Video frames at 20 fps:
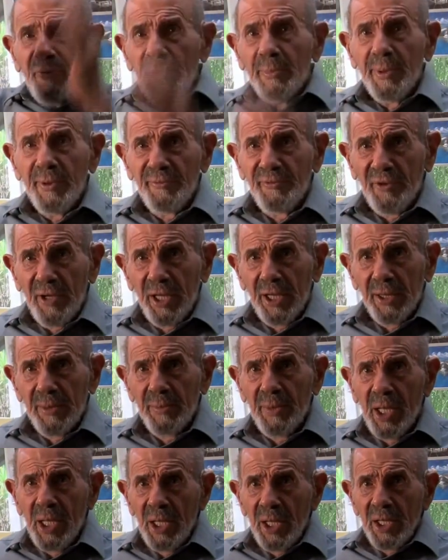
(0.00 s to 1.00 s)
from the
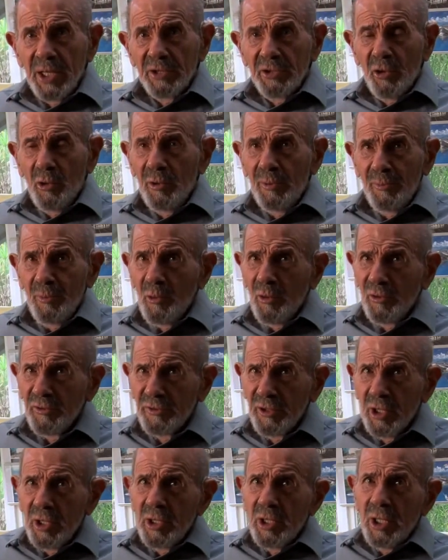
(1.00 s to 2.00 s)
flame. So a
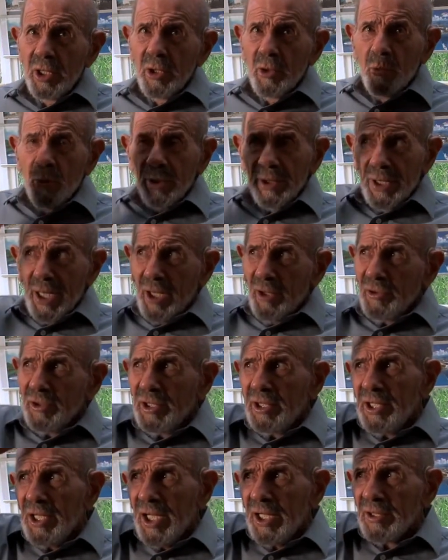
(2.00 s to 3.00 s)
moth without
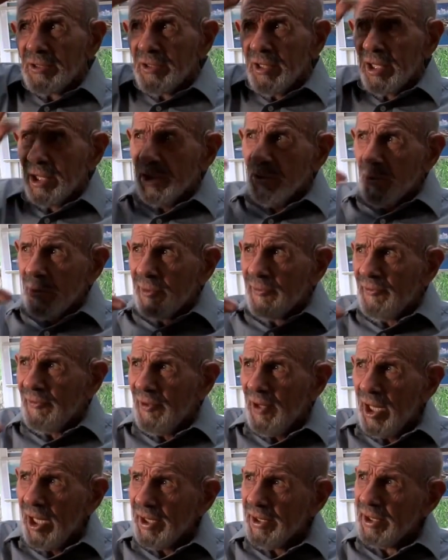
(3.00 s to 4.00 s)
an antenna would
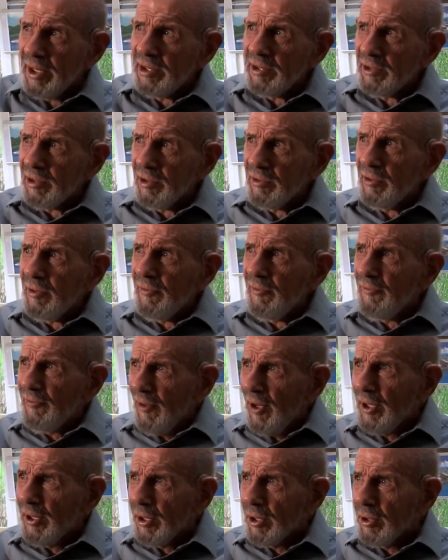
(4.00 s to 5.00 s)
fly into
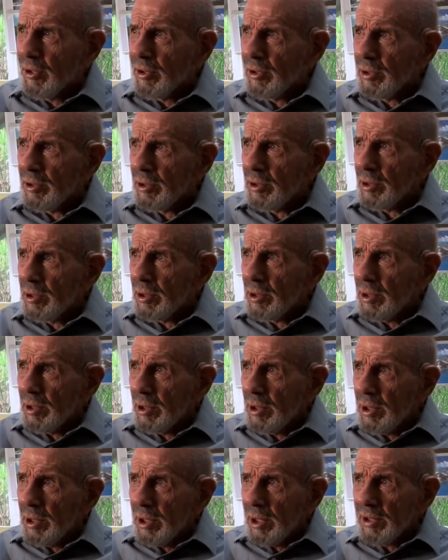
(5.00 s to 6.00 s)
fire.
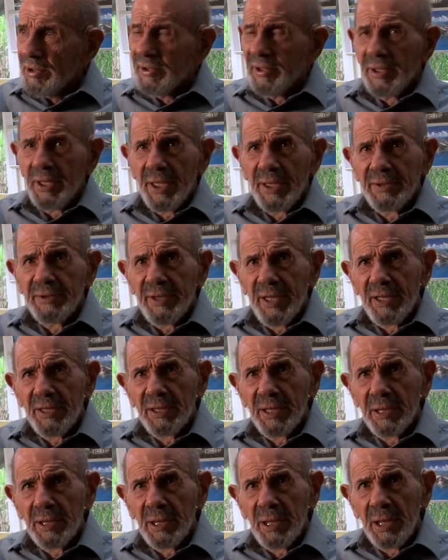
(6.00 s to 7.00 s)
It's the
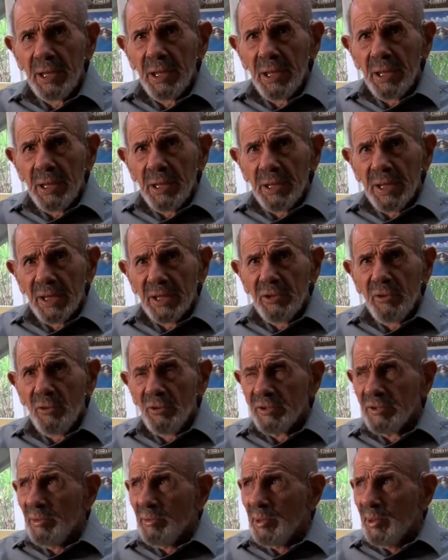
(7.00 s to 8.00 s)
antenna that
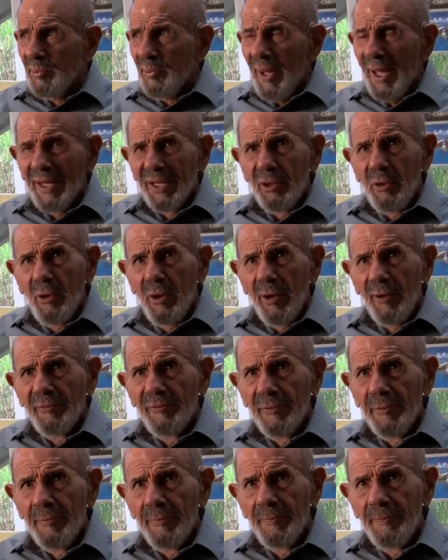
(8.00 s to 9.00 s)
caused him to back
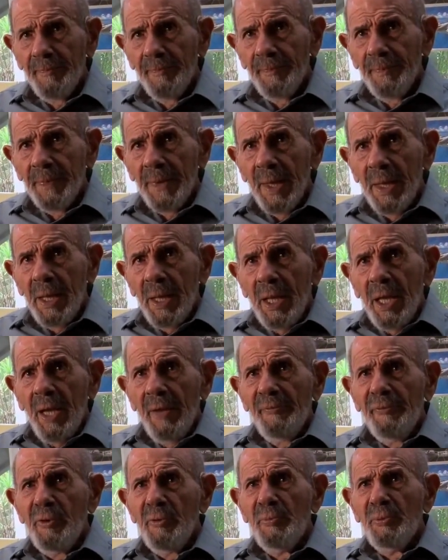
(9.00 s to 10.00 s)
off.
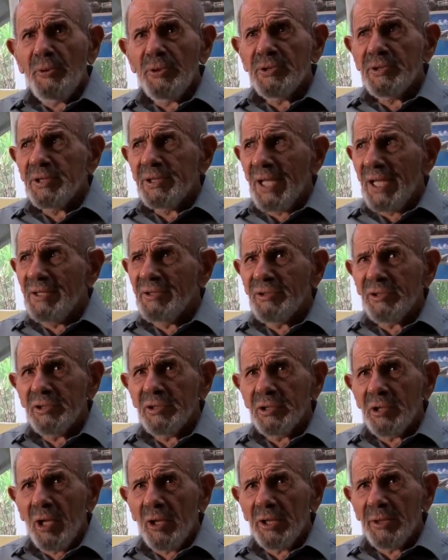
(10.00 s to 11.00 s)
If you put
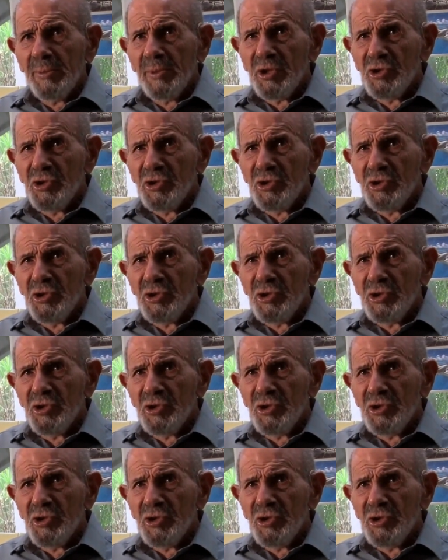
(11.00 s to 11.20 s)
sensors on a